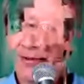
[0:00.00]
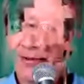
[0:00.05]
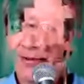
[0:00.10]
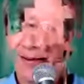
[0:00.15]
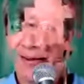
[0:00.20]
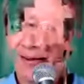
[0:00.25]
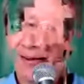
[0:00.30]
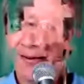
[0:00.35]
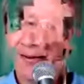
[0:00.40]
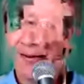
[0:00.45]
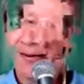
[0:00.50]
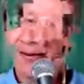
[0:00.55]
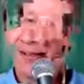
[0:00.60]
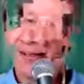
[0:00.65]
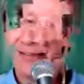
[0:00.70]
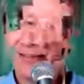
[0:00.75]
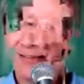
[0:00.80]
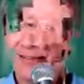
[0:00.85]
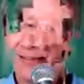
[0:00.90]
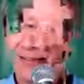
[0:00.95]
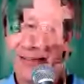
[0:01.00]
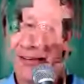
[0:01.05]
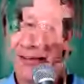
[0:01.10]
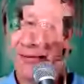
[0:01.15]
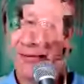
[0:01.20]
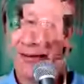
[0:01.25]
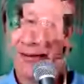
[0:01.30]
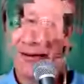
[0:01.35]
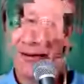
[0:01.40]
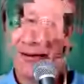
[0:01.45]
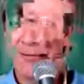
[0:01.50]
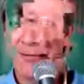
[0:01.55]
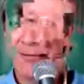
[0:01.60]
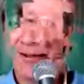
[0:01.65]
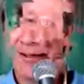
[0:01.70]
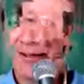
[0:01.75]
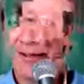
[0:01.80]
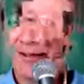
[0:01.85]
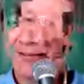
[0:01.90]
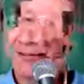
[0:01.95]
here. I've not seen you in a
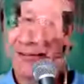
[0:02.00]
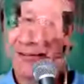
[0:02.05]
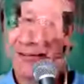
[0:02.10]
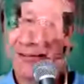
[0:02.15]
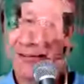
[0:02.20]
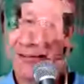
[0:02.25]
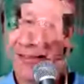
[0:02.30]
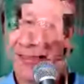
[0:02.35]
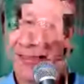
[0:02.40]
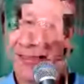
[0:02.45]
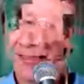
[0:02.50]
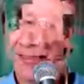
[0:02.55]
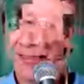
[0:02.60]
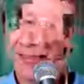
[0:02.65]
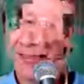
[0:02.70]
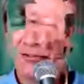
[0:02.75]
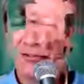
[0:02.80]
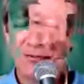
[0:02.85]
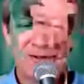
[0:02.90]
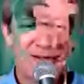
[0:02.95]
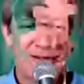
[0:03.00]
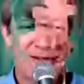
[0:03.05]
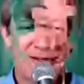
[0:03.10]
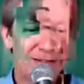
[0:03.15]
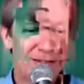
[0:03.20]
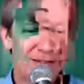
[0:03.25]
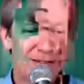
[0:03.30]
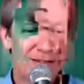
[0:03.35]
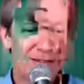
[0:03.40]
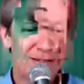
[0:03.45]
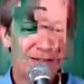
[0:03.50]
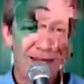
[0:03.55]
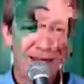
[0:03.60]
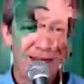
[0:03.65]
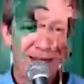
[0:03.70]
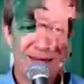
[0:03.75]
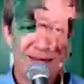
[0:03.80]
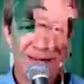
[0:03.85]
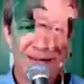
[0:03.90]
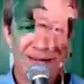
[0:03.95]
while as well. Thanks for joining us
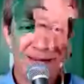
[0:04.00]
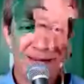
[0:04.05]
today.